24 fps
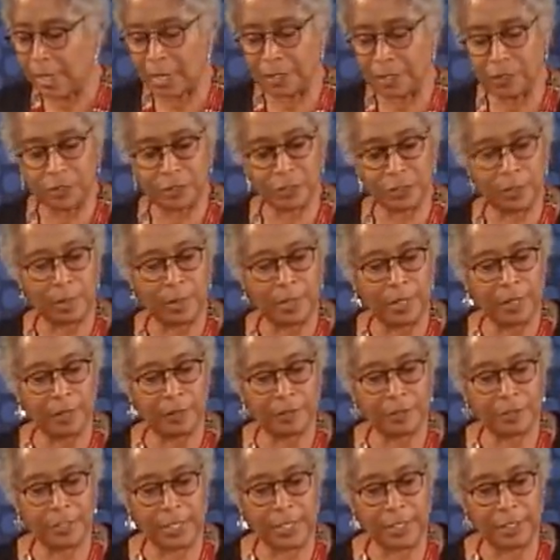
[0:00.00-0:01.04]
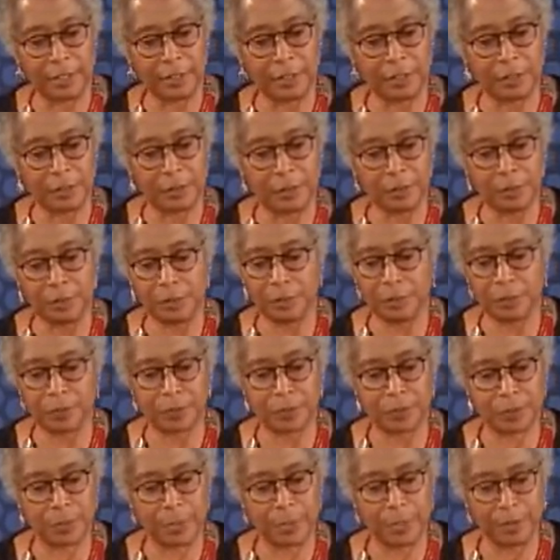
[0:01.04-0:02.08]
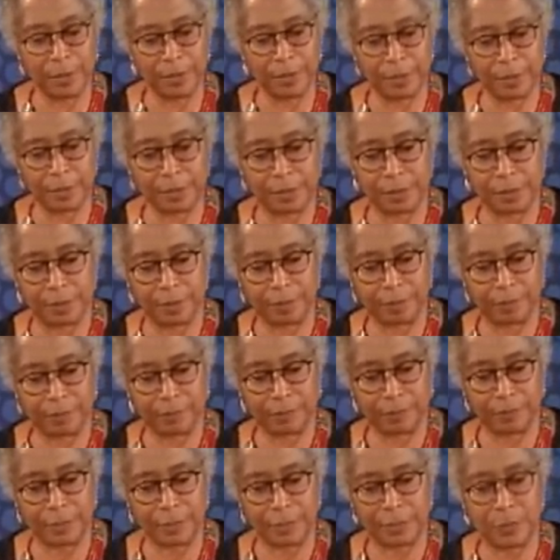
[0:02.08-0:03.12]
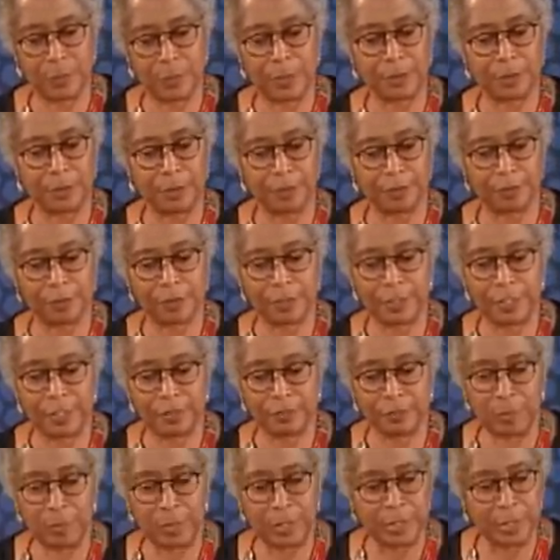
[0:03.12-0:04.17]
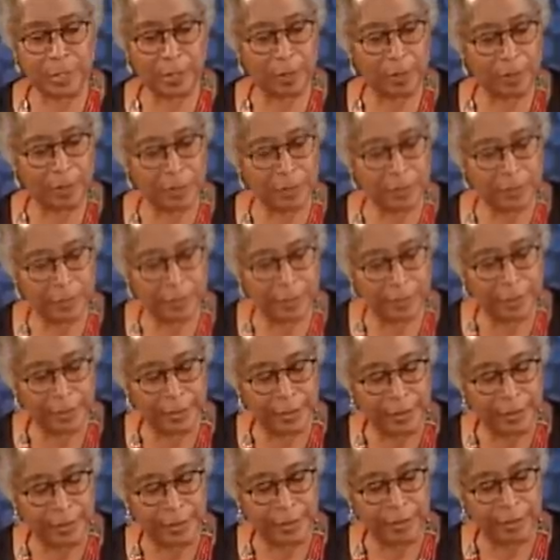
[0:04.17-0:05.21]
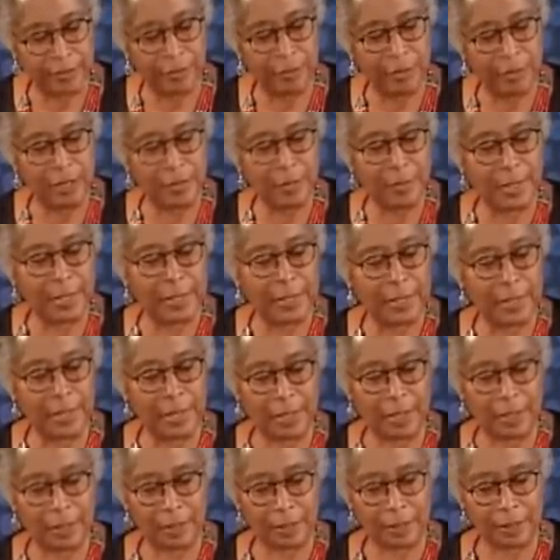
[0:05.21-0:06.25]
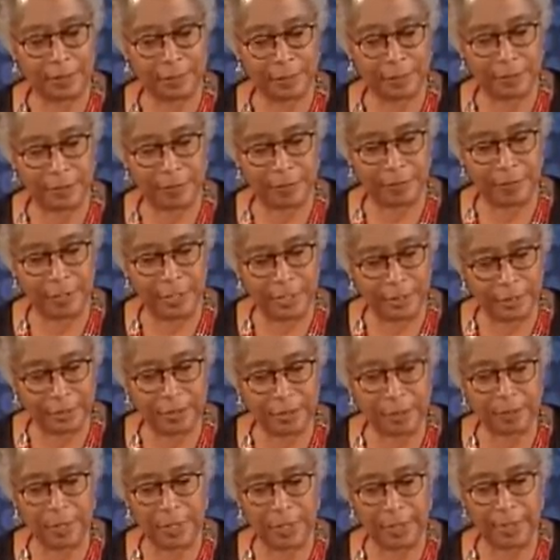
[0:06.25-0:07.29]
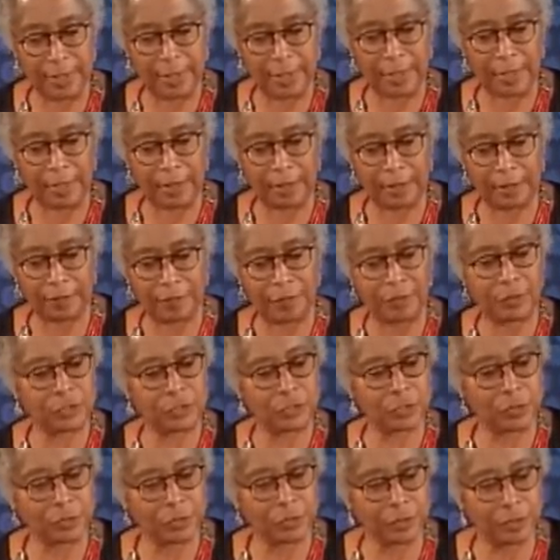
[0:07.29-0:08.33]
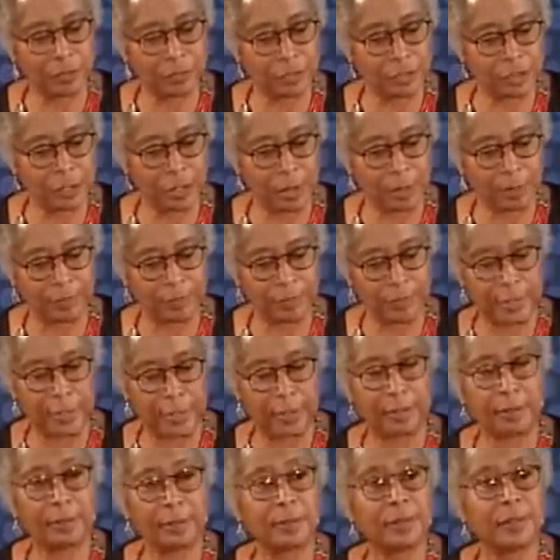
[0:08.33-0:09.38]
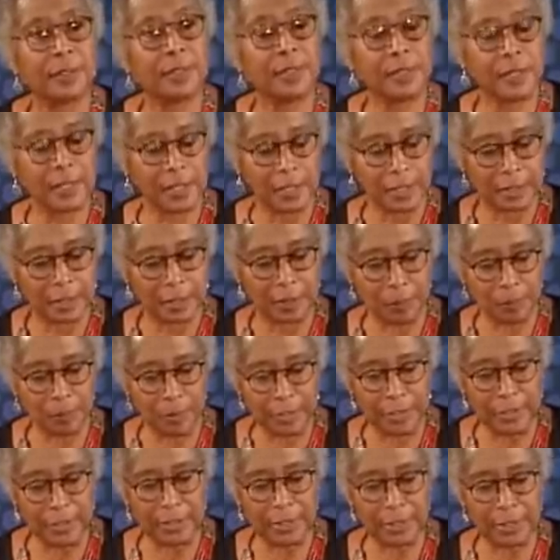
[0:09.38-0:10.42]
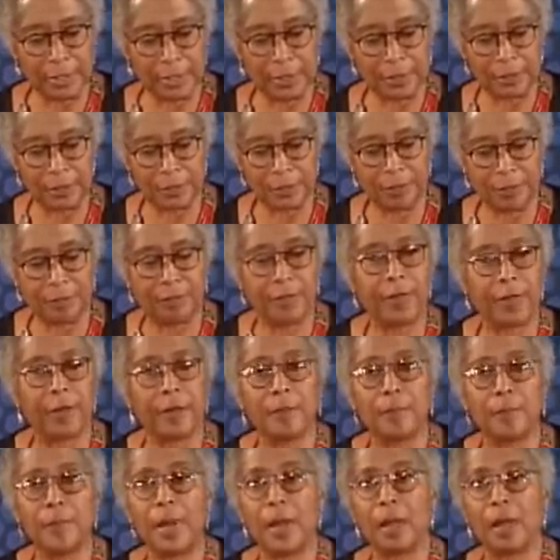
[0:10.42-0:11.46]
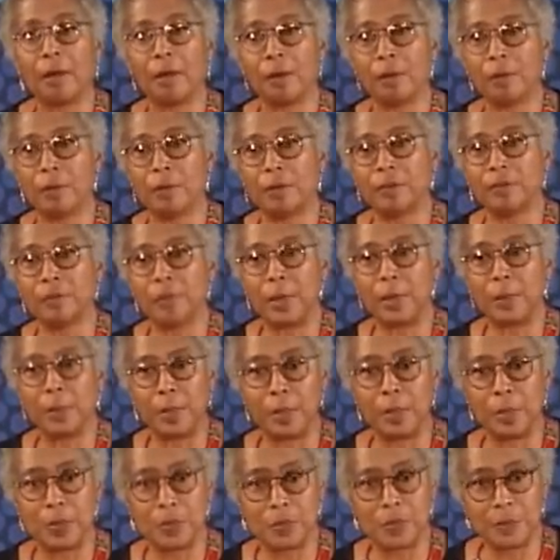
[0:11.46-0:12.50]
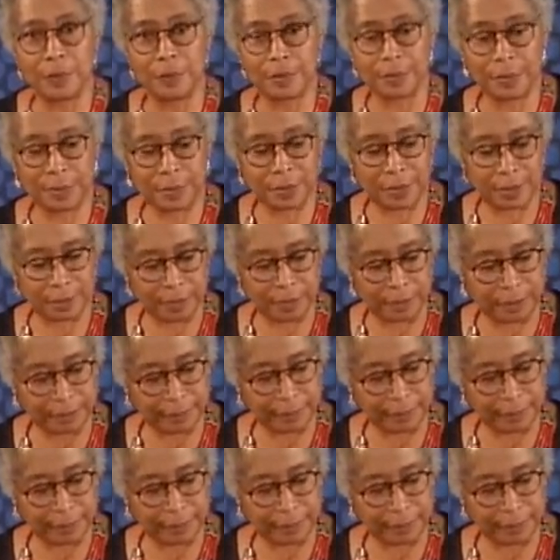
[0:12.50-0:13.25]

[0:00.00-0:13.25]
And so I have taken you, your spirit, the spirit of Steve Biko, of Winnie Mandela, of Nelson Mandela, of the children of Sharpeville, completely into the very marrow of my bones.